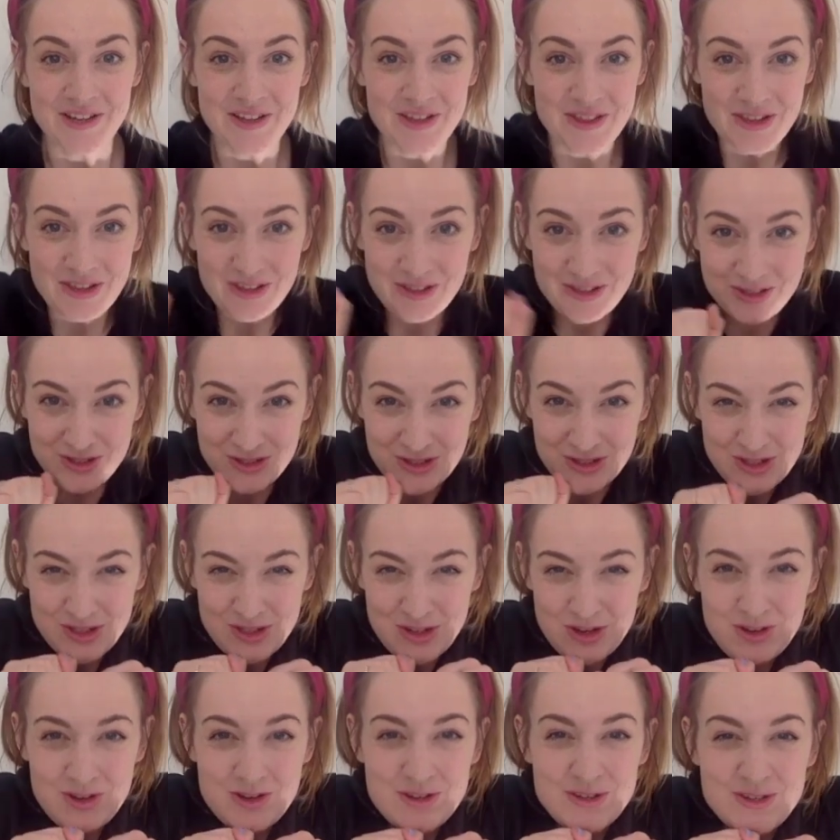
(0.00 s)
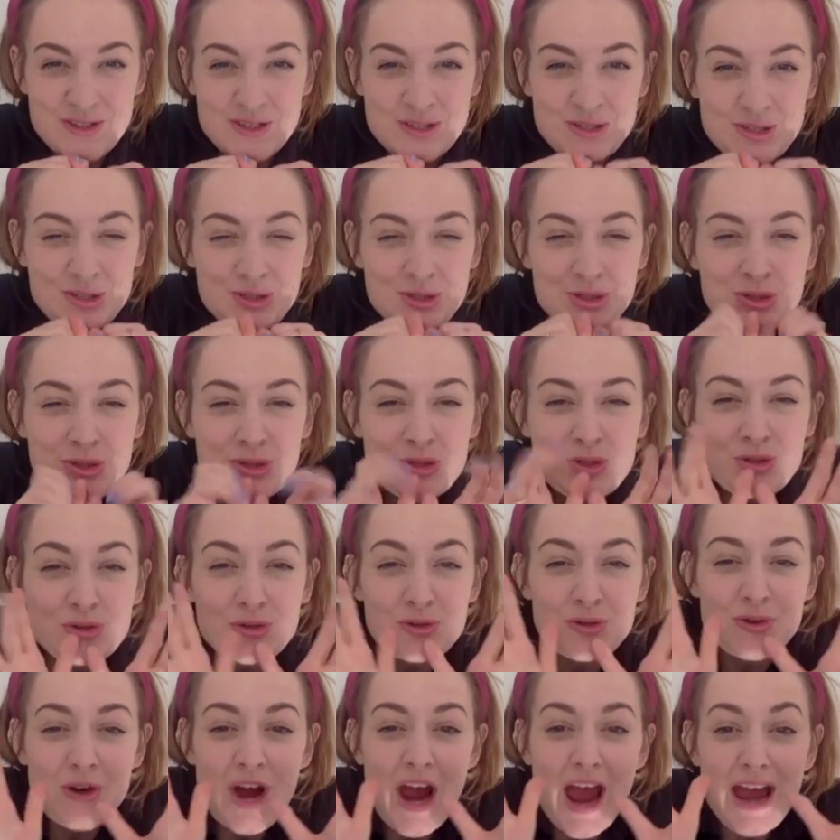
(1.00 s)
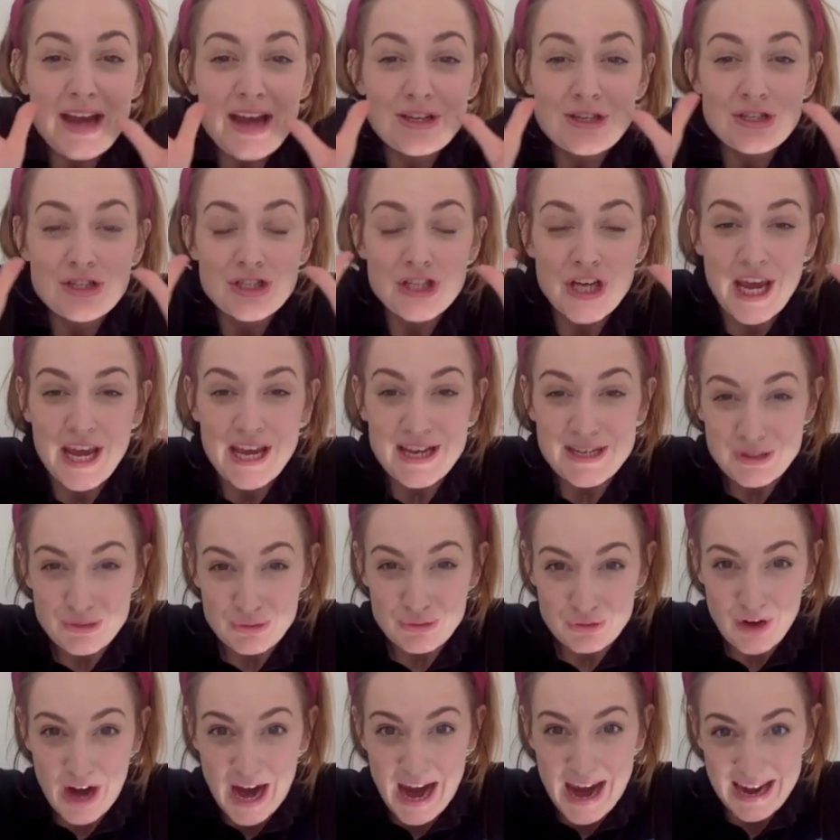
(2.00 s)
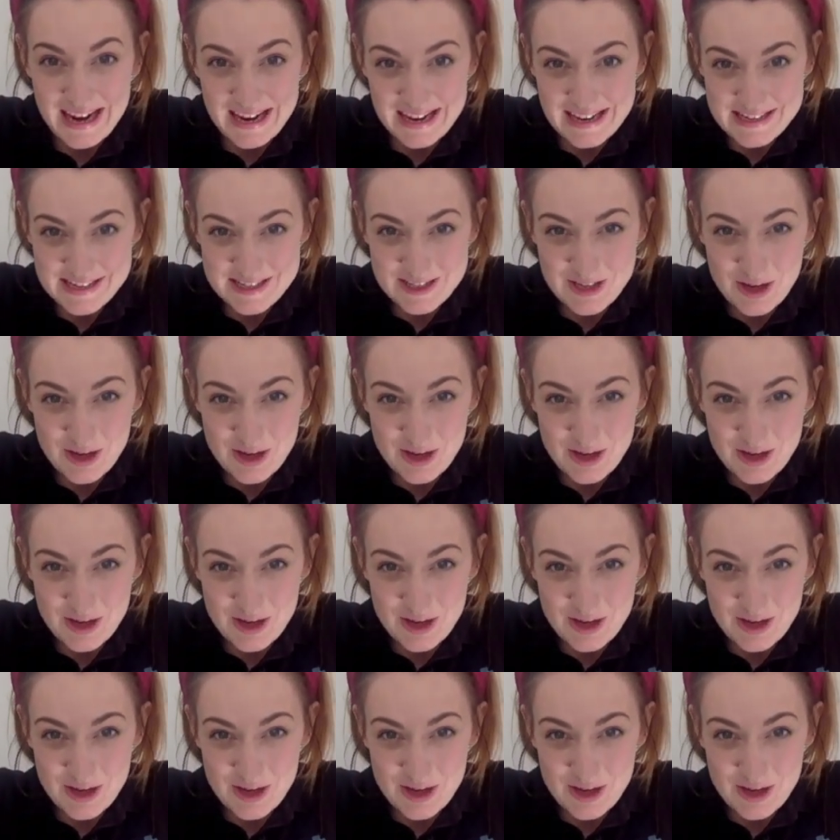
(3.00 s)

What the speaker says: The sun stretched its rays